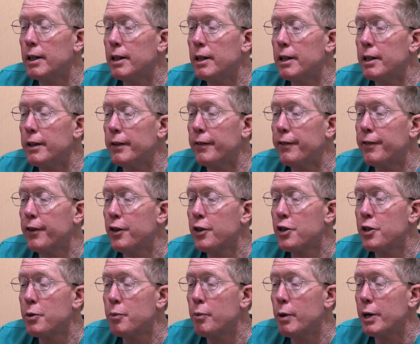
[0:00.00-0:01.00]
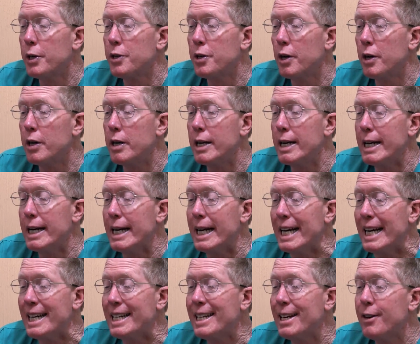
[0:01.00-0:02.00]
the first mission,
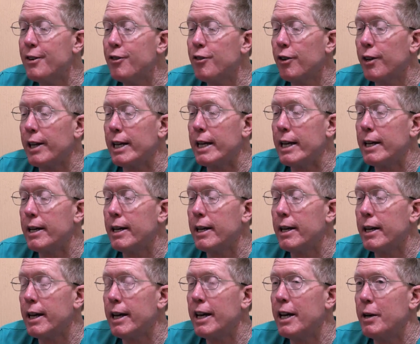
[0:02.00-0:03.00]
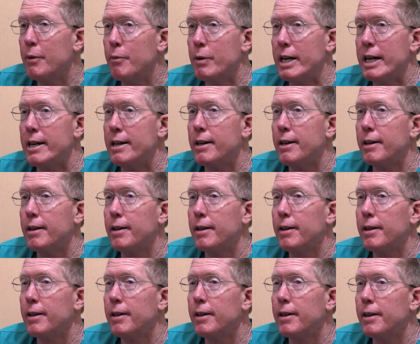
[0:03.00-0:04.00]
it didn't really hit me
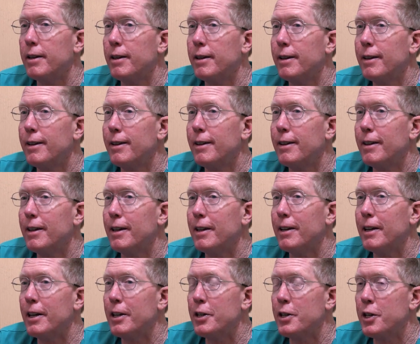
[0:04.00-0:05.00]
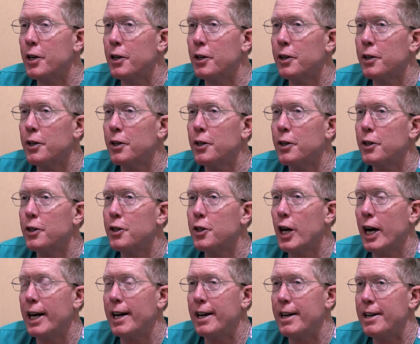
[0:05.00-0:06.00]
until
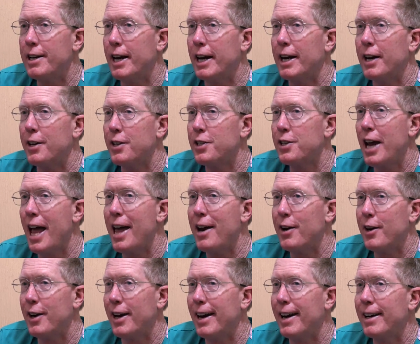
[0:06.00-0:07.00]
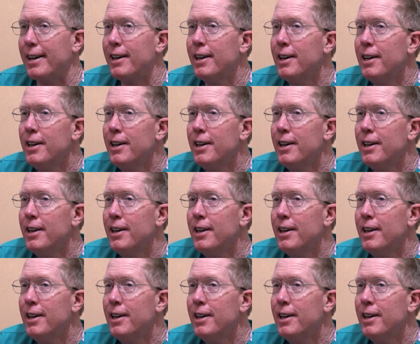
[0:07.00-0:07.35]
check-in day on Saturday